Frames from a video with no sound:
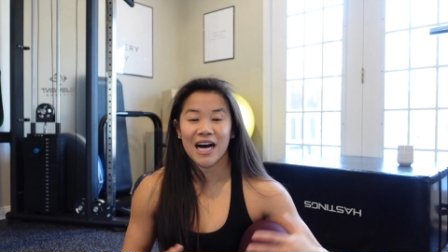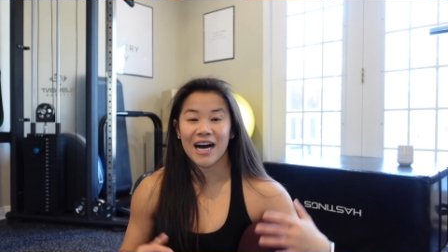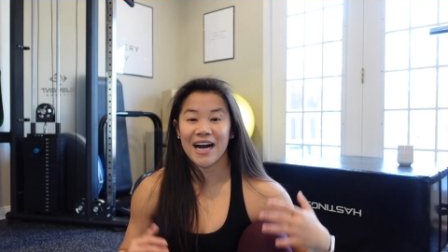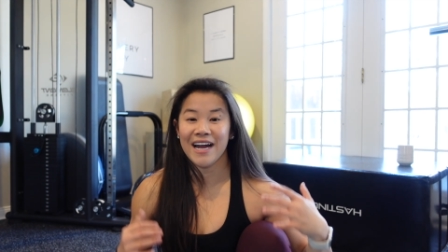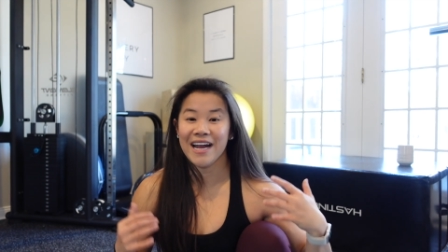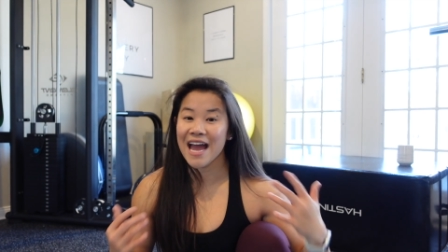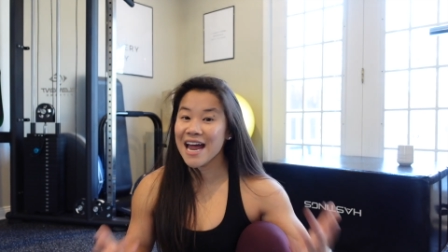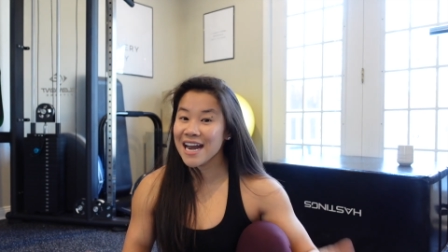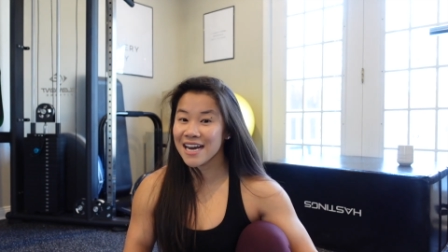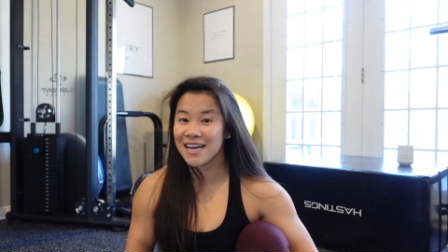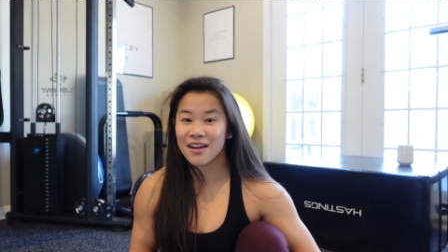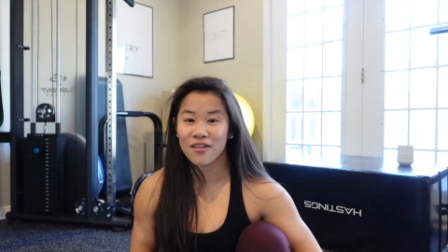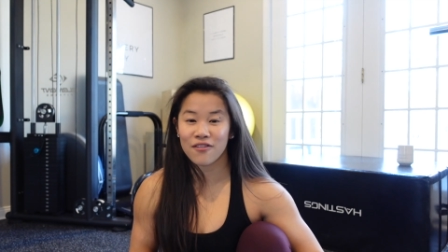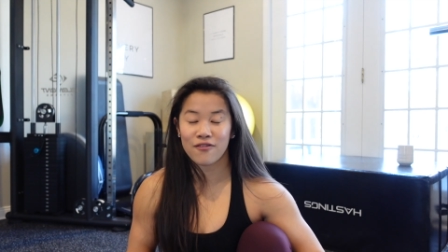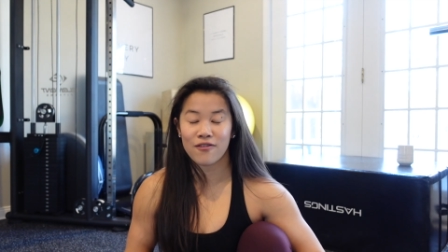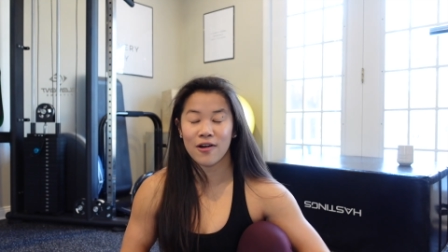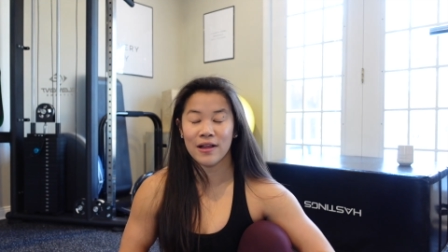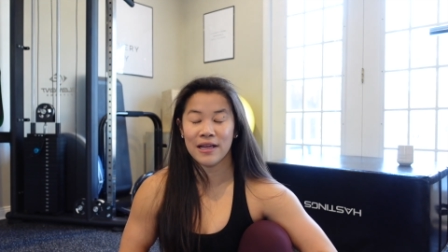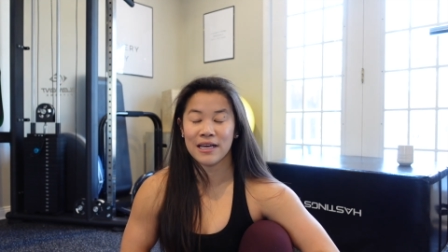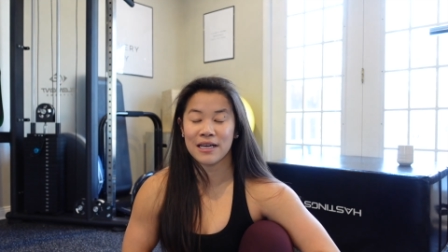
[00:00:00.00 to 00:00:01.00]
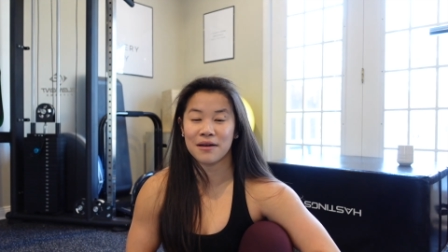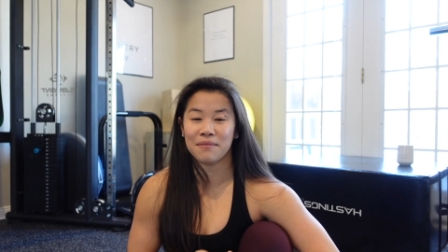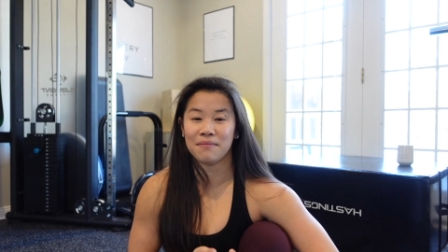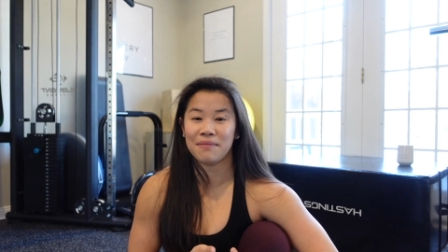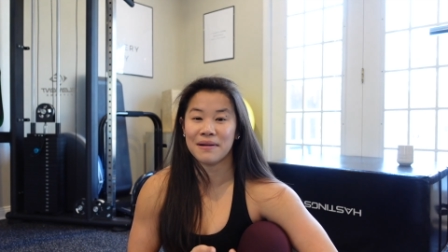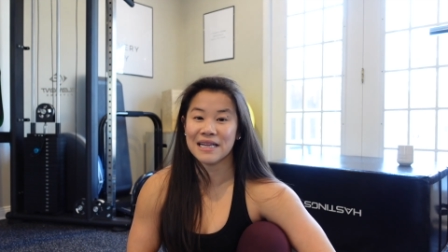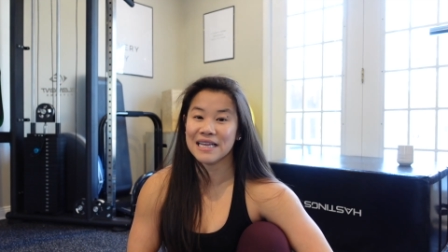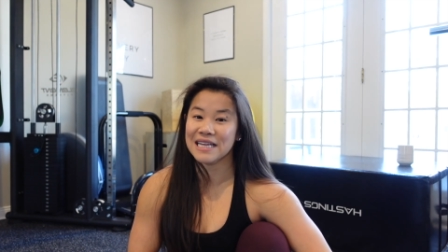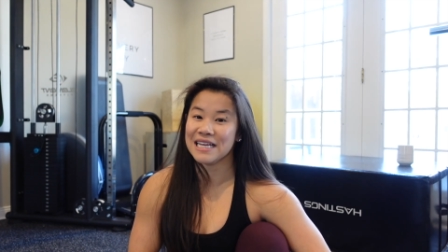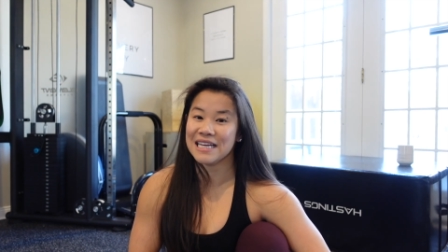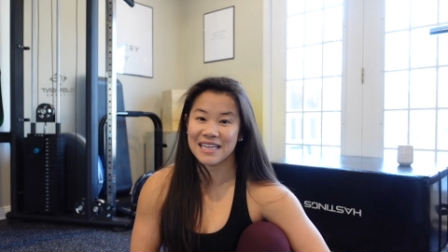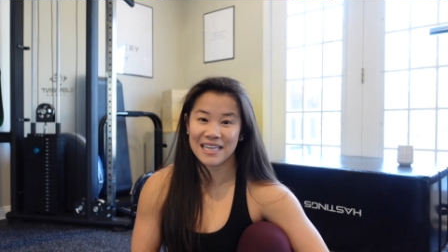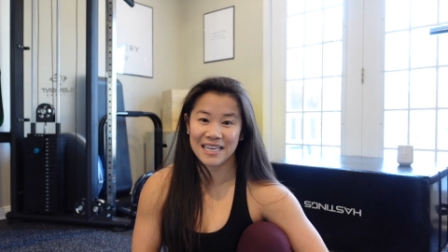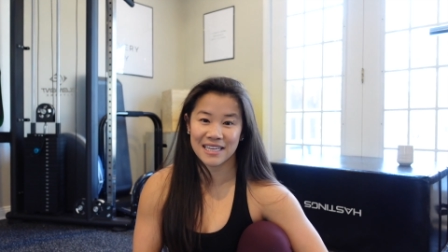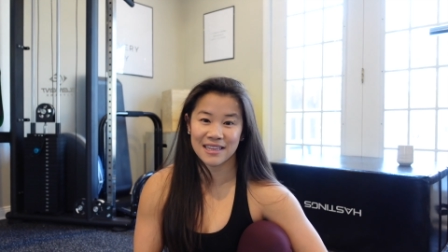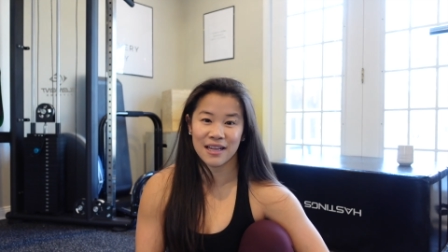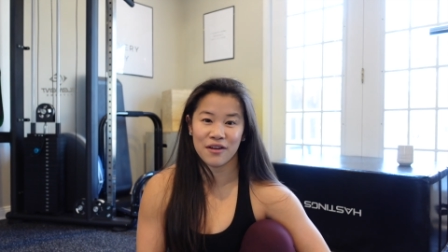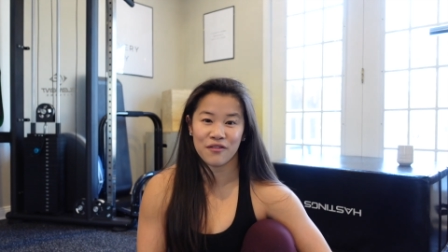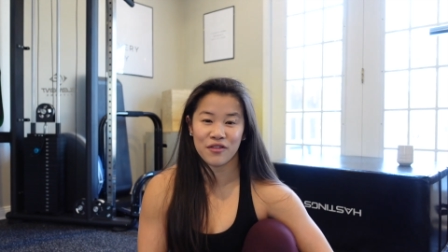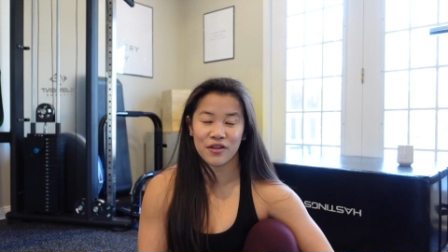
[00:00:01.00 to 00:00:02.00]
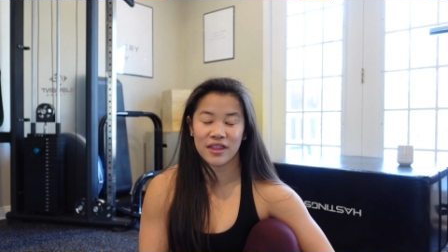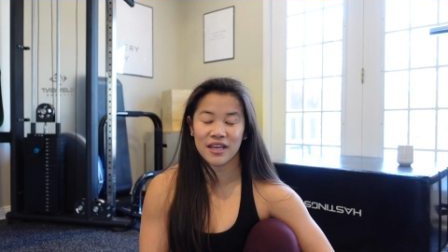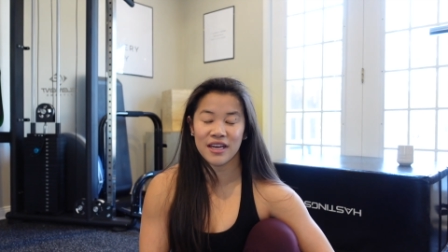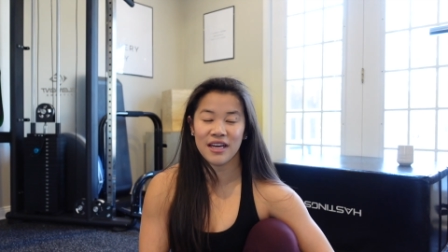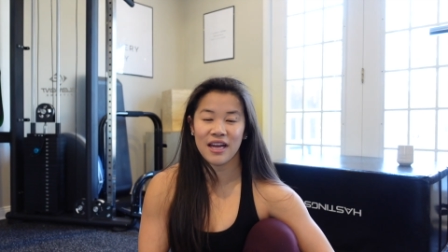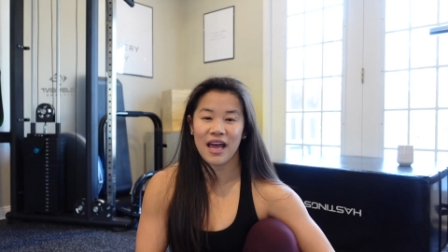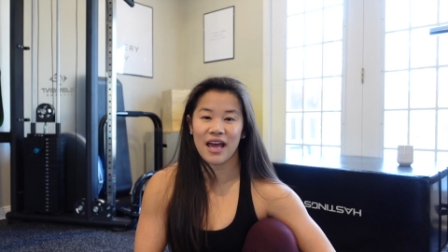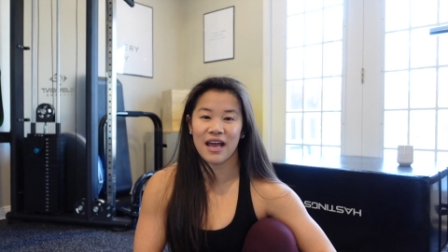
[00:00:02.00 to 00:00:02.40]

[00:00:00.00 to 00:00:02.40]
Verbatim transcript: I ended up falling completely in love with it.